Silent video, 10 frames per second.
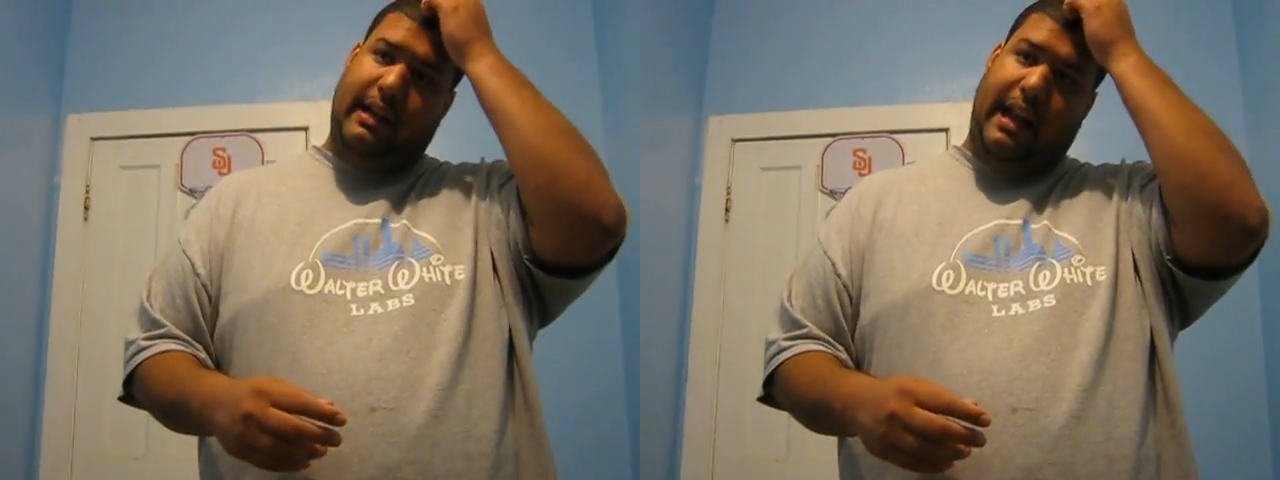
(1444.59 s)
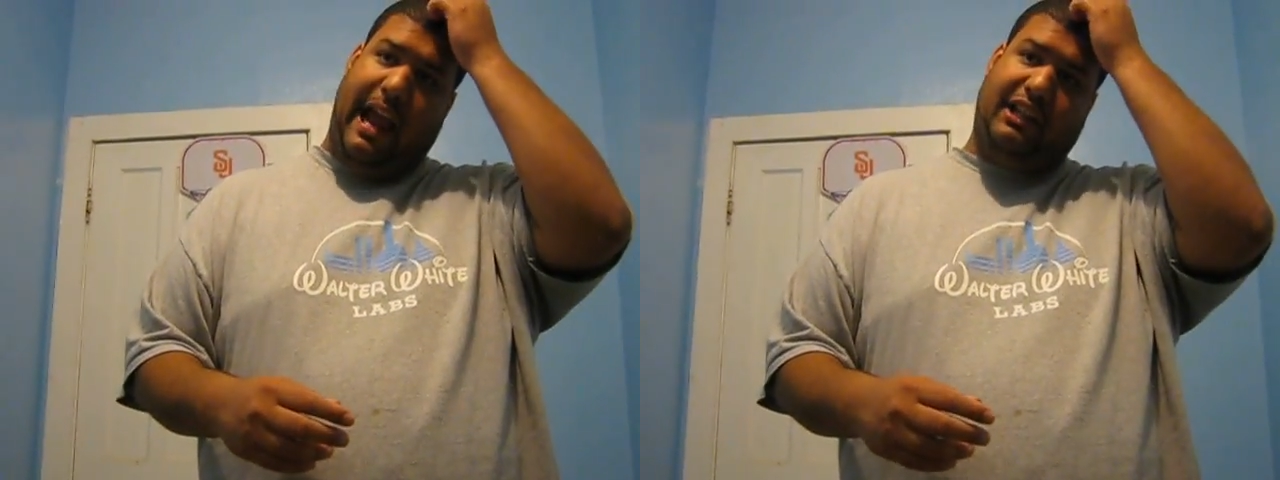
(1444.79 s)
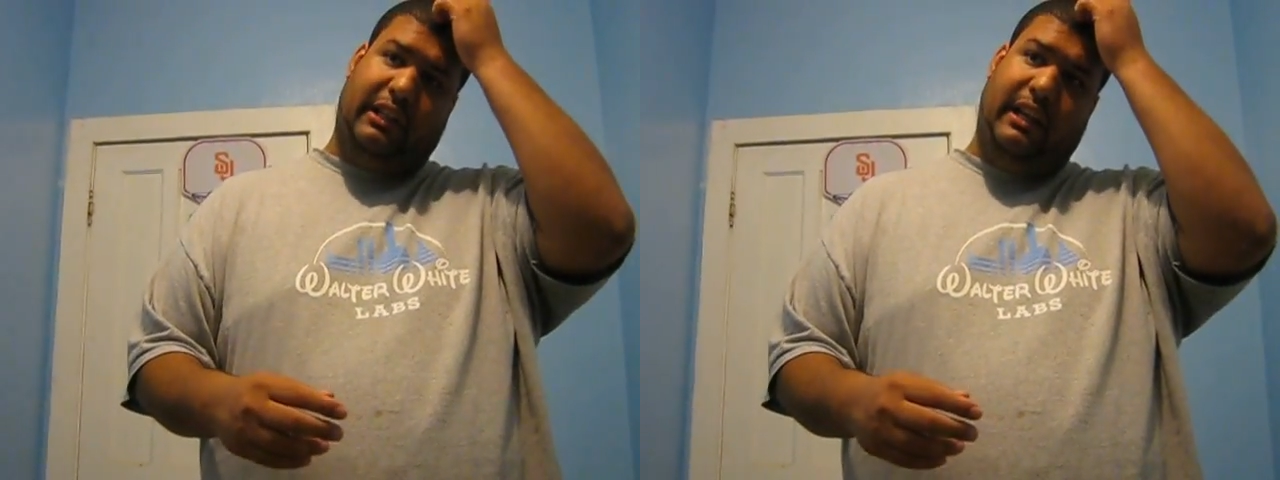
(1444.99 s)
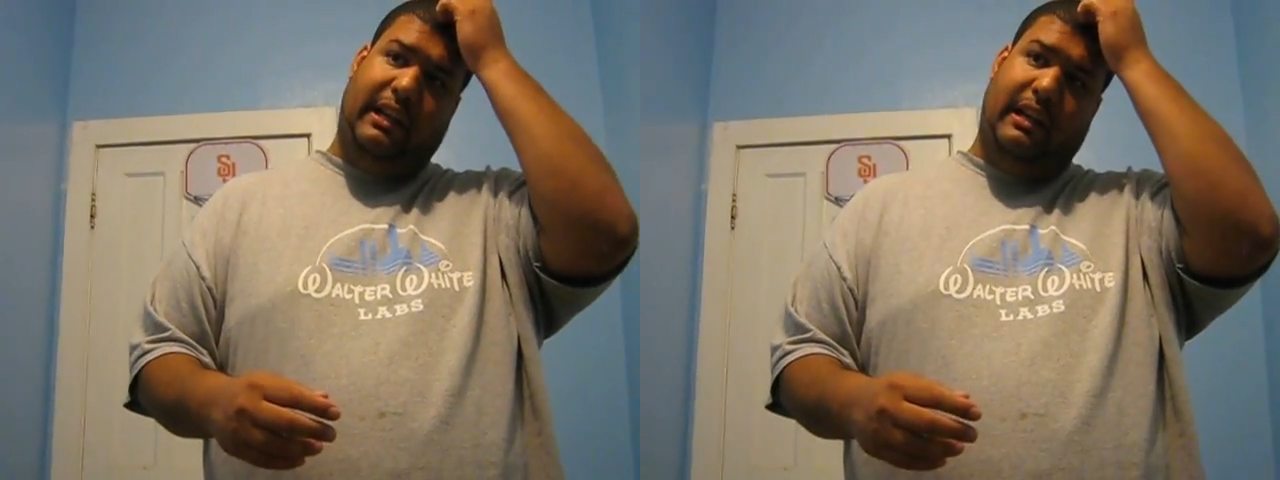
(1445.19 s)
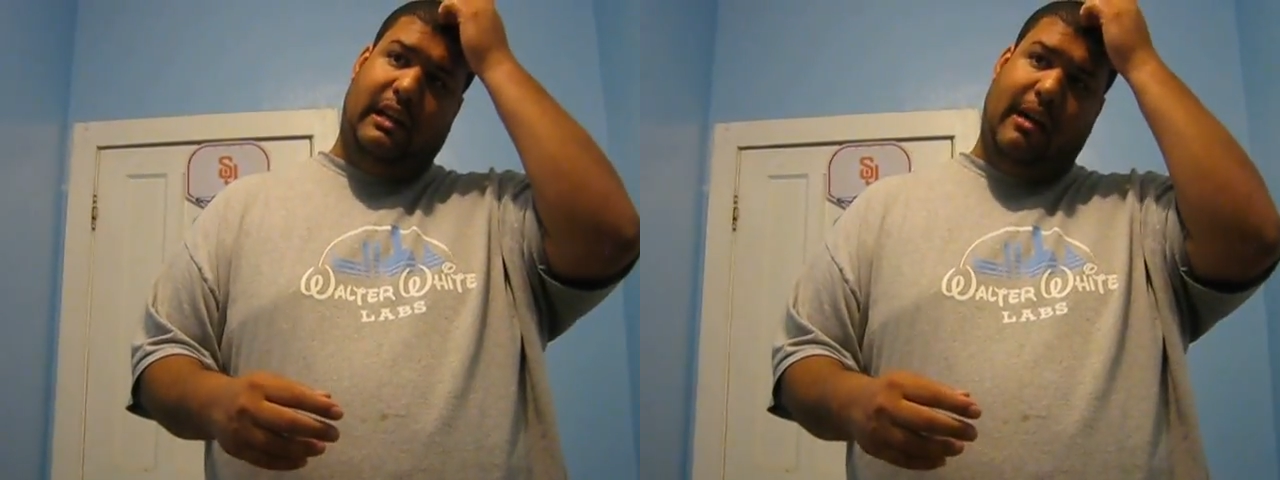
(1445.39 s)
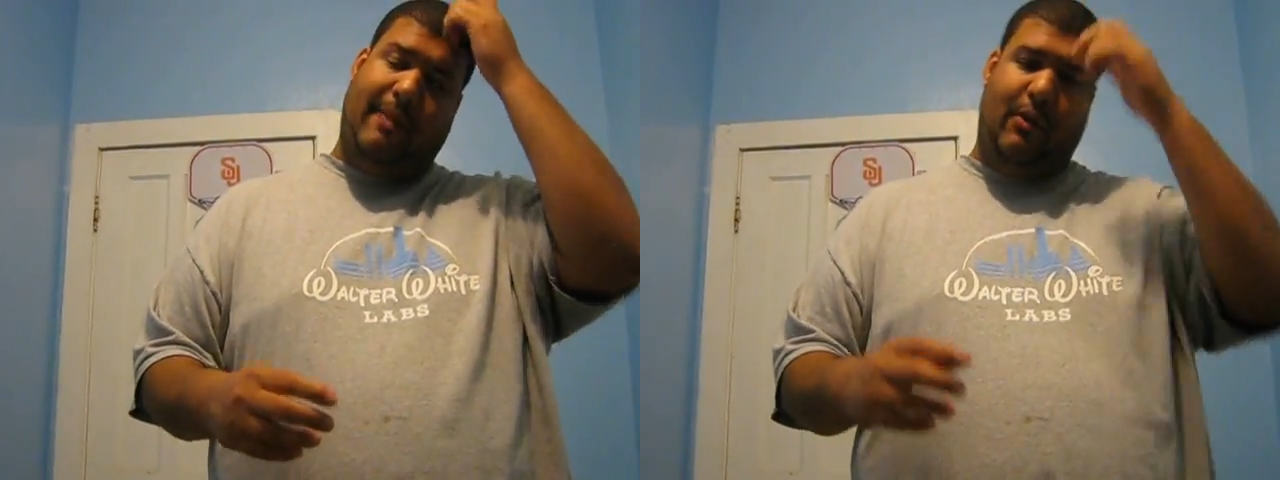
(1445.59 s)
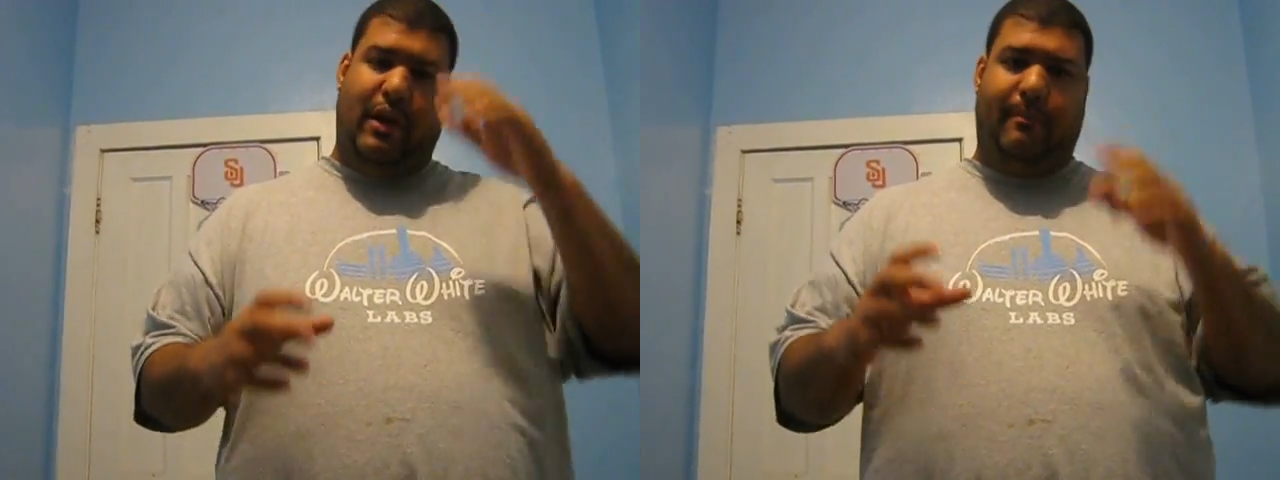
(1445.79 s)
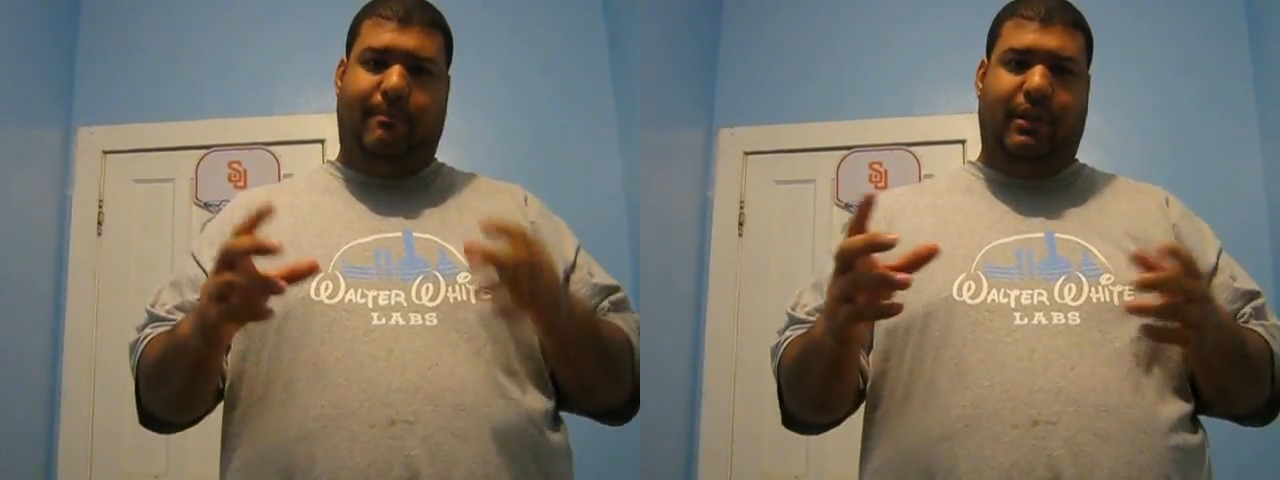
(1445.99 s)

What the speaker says: And actually, I might want to